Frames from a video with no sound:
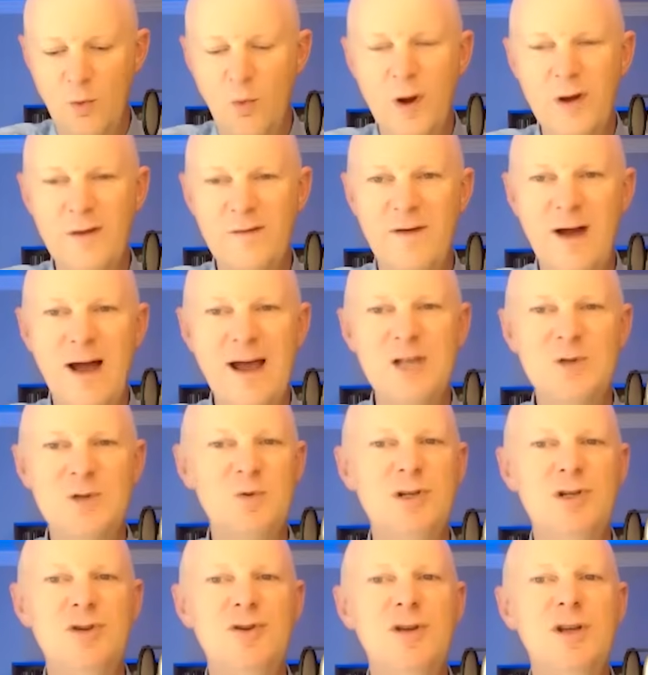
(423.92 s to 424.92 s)
What advice
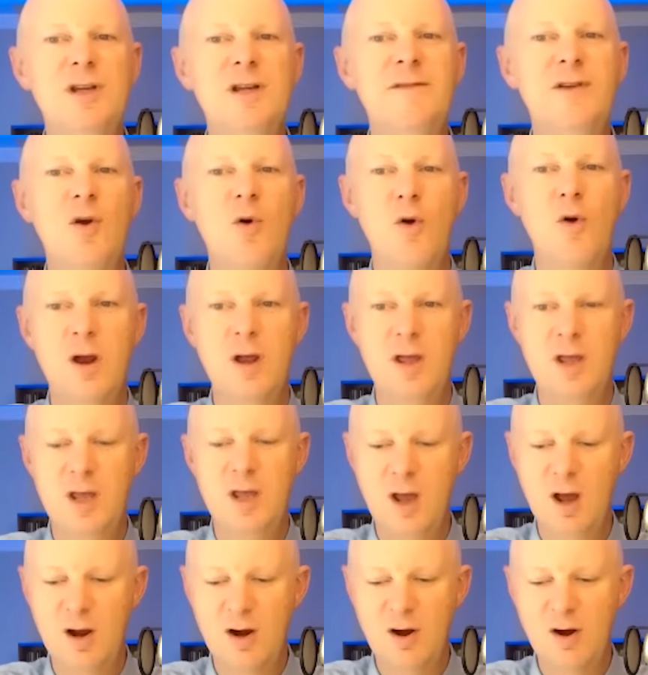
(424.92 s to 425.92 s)
would you give your
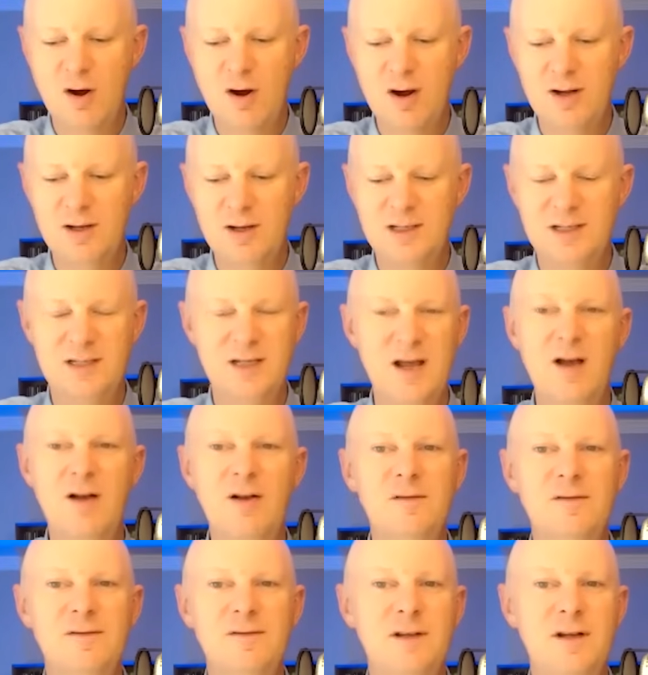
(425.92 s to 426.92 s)
younger
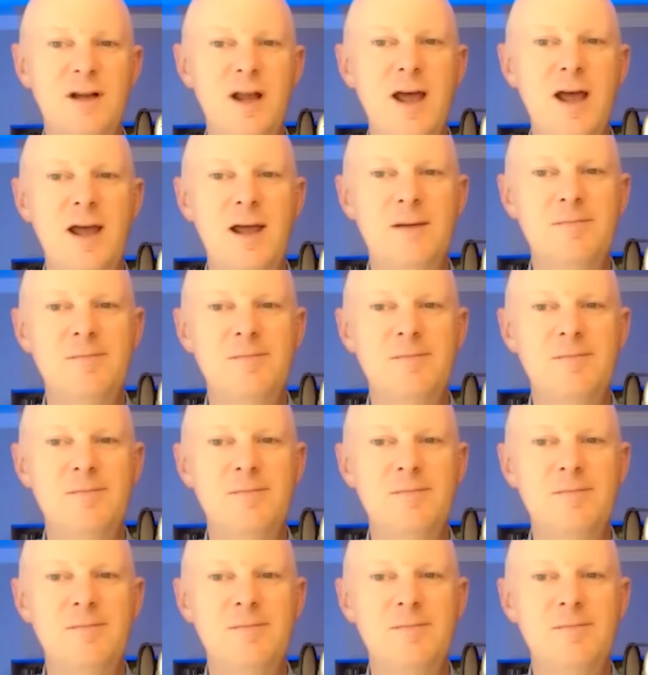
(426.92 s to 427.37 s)
self today?